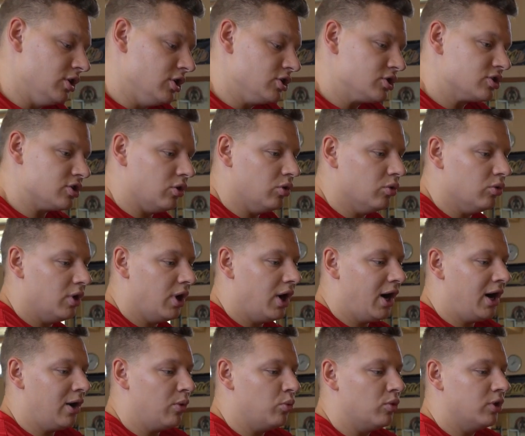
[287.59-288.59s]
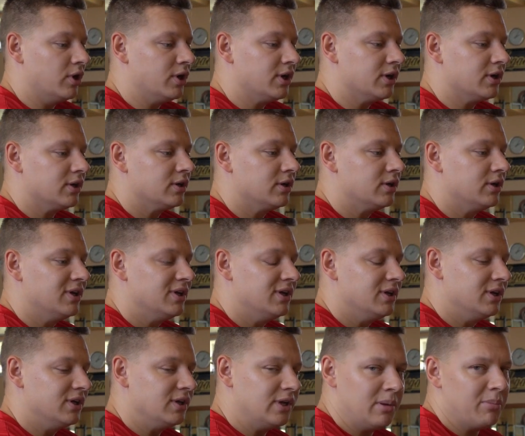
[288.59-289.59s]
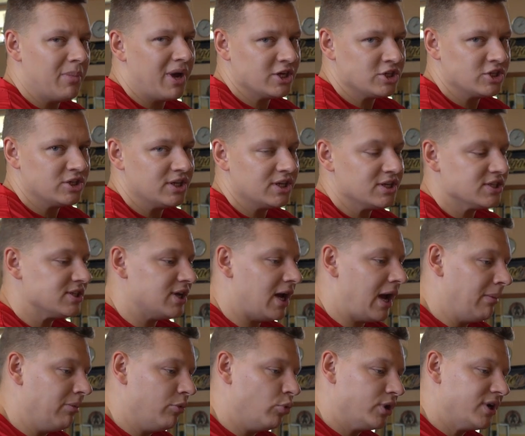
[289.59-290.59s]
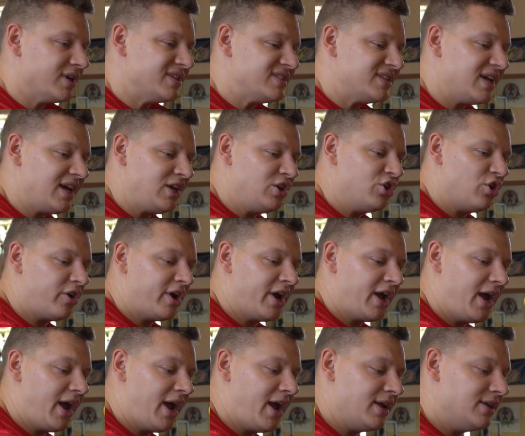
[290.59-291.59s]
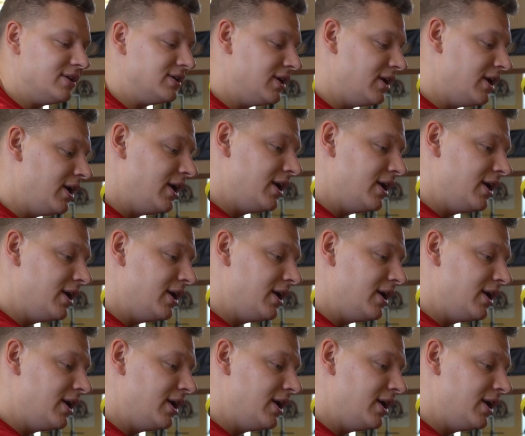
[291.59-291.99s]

So I wanna, imagine this, I'm gonna take your hand